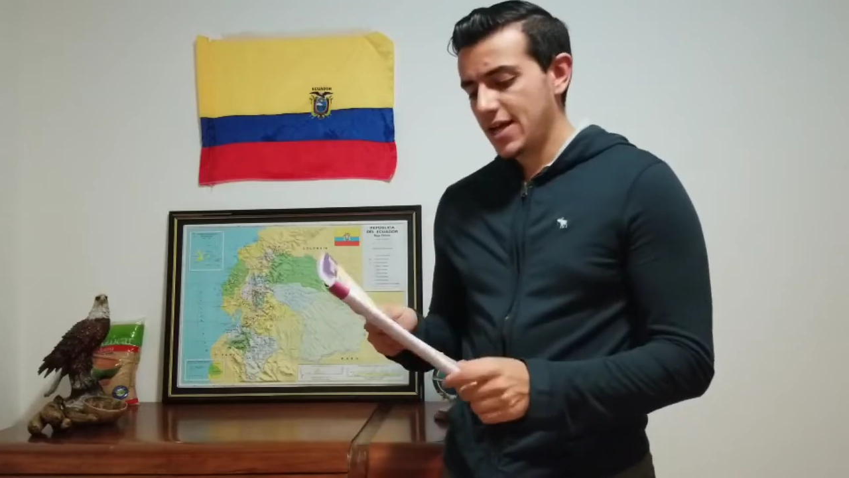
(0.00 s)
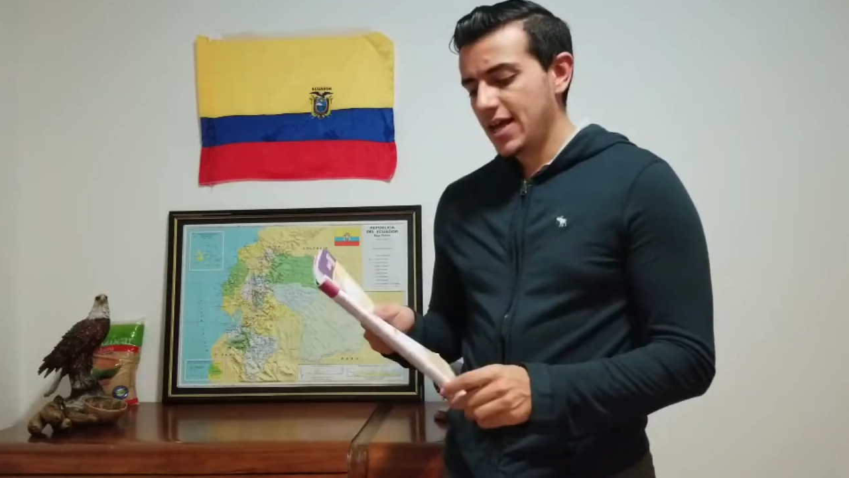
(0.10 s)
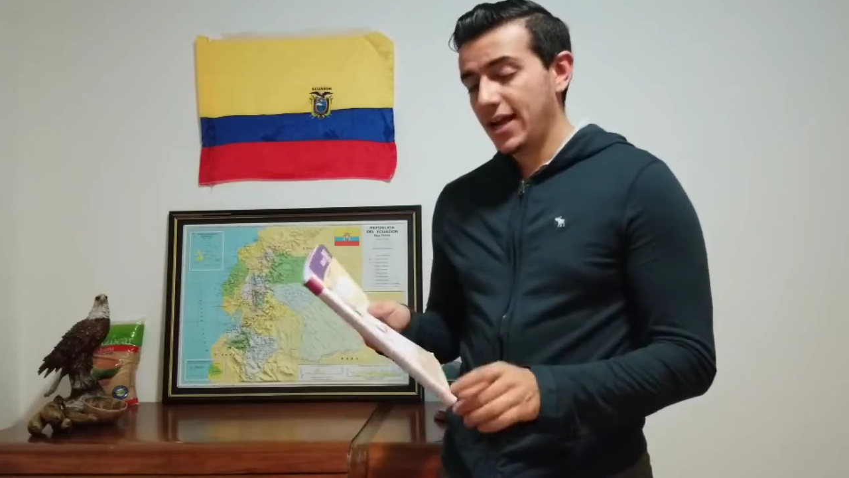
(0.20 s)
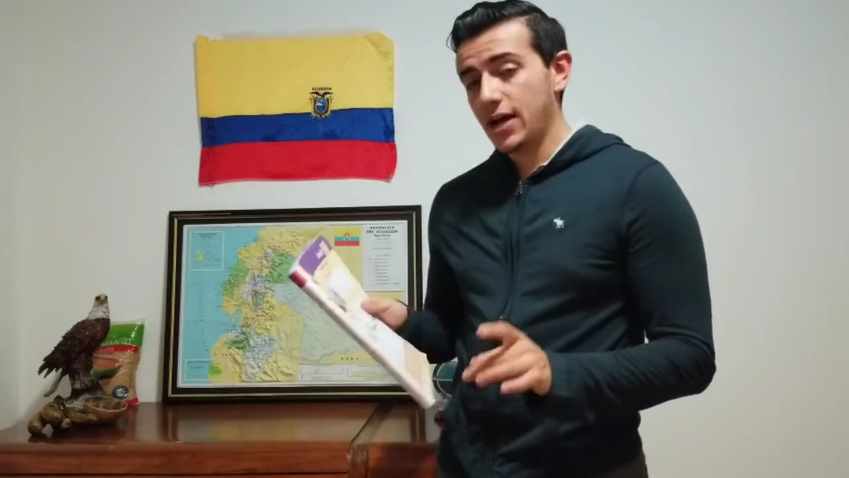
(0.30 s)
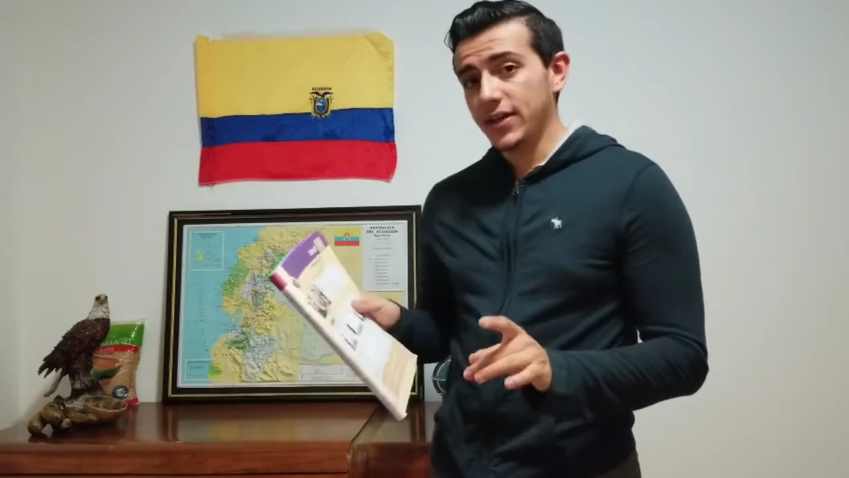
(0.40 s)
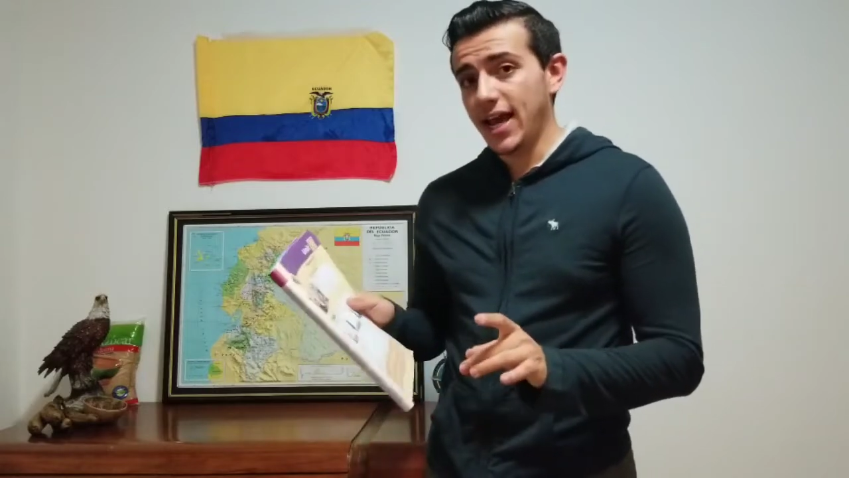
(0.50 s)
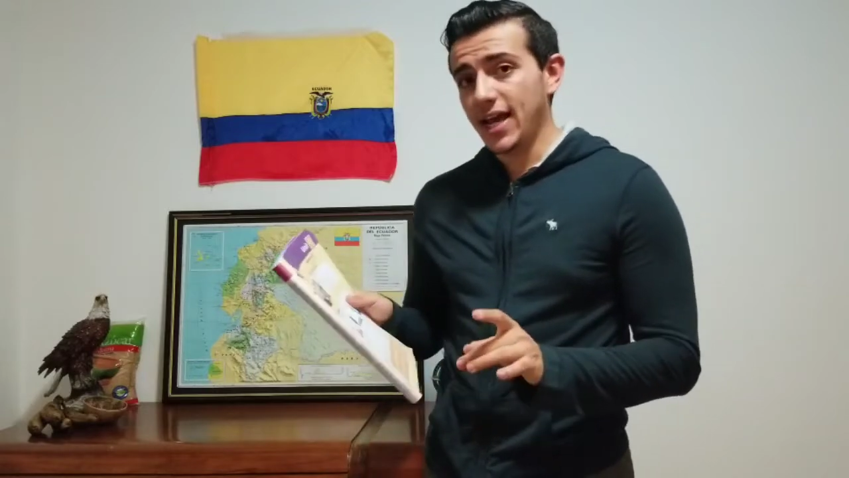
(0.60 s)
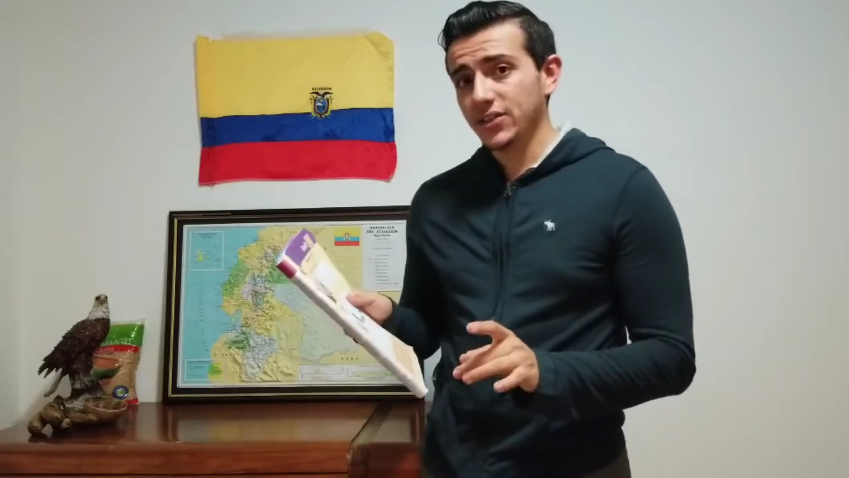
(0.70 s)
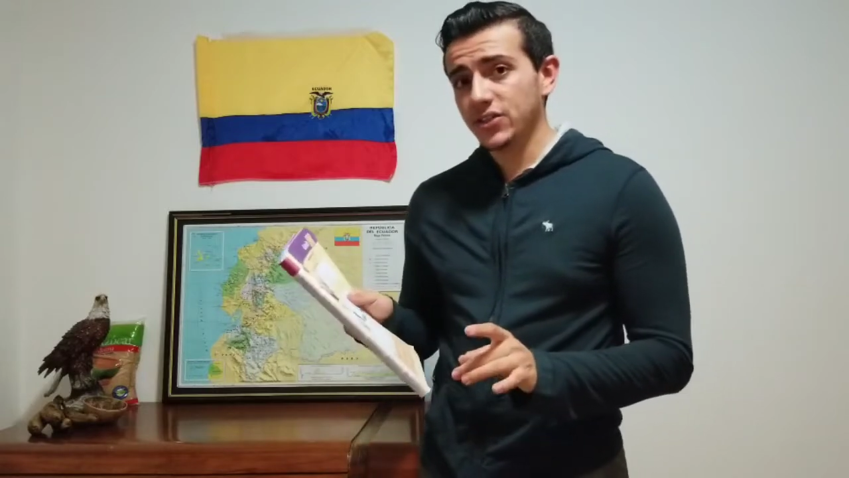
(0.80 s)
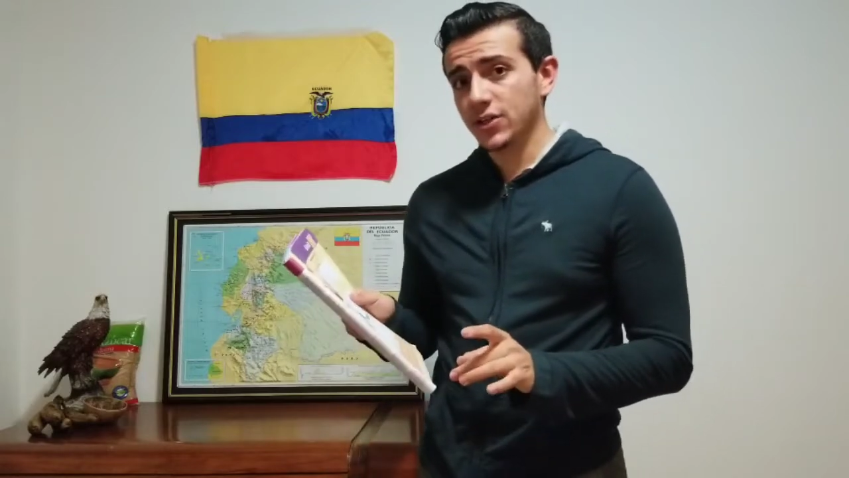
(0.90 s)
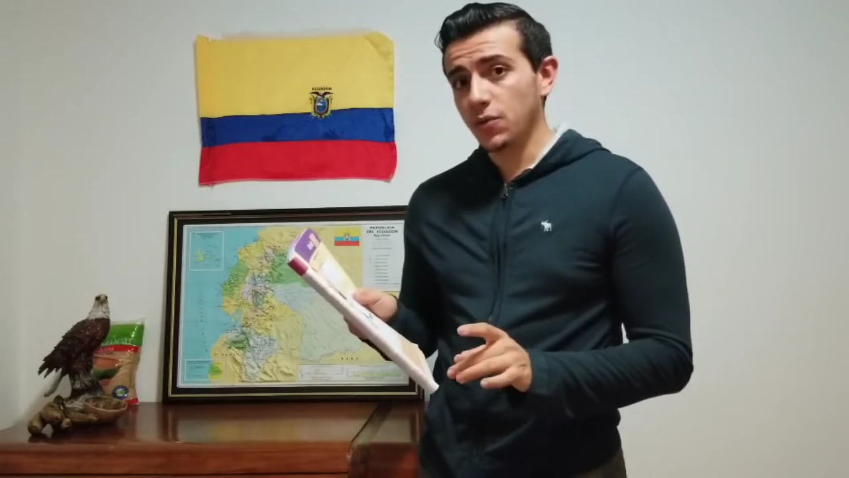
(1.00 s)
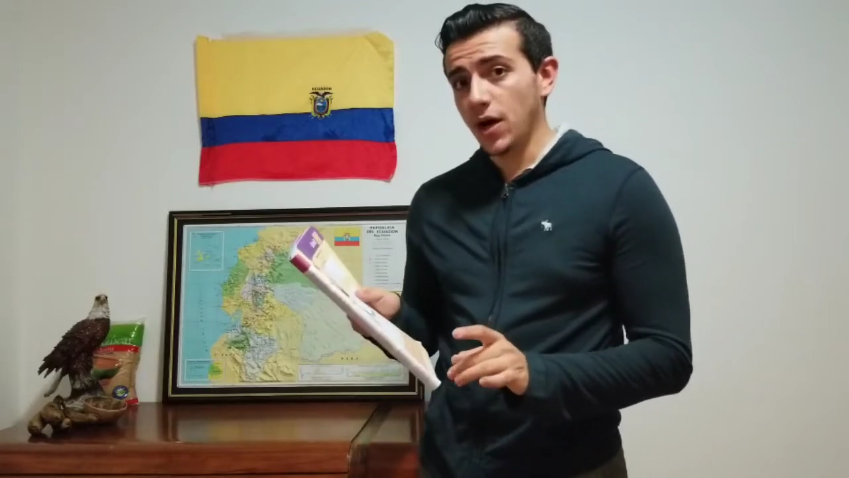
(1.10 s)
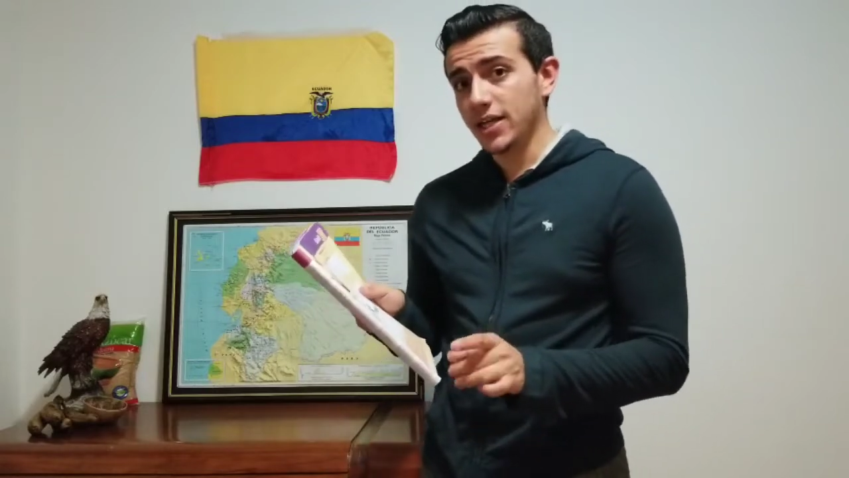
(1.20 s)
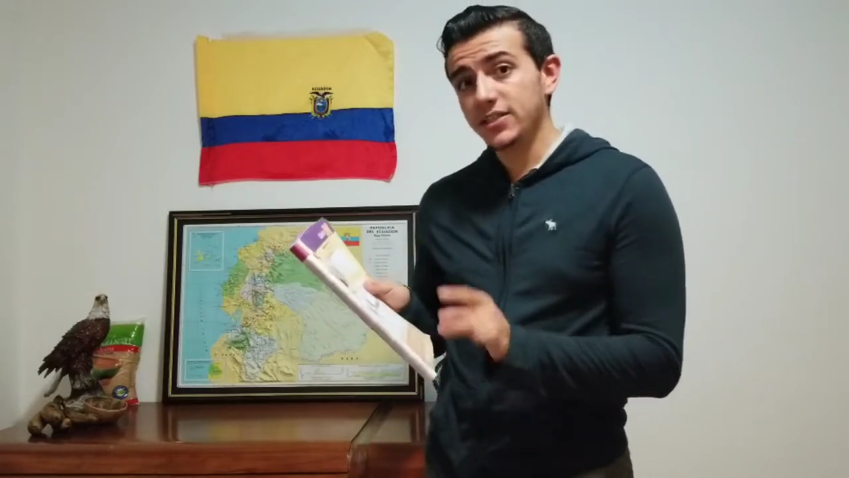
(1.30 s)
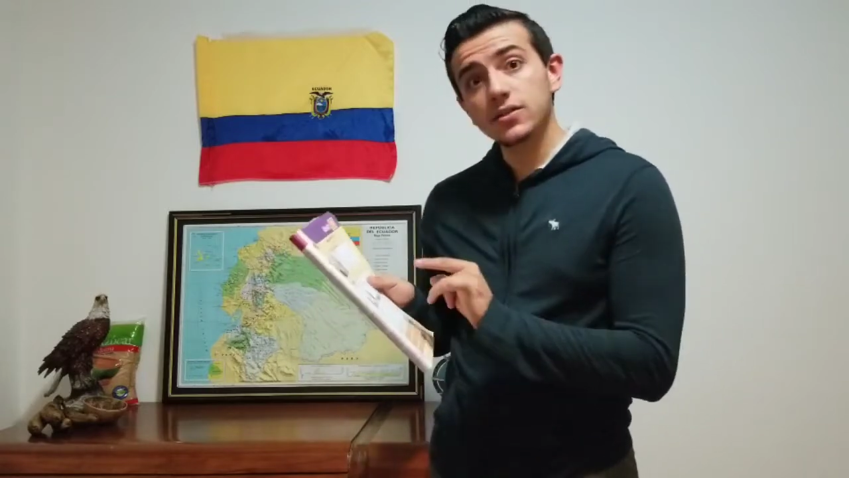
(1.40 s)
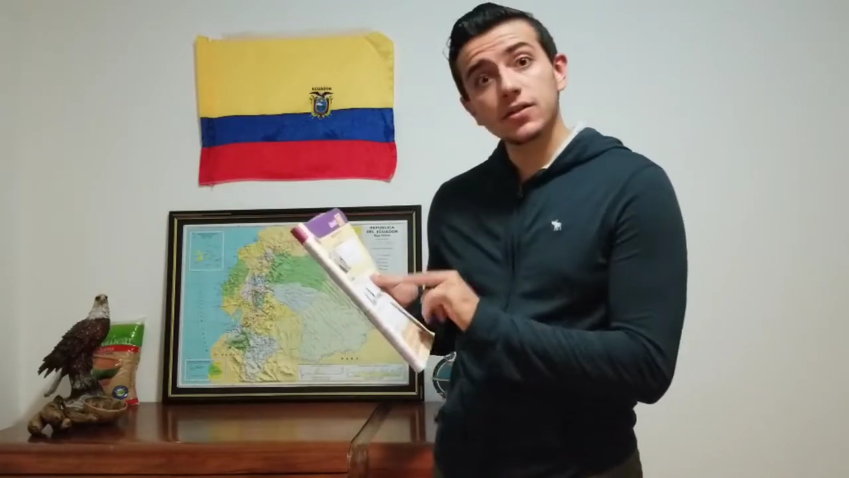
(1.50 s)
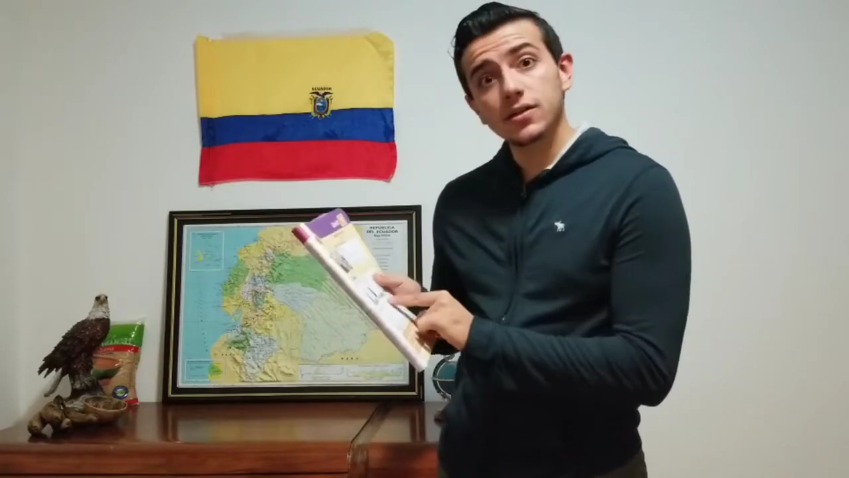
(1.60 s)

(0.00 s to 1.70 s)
Now, the answer was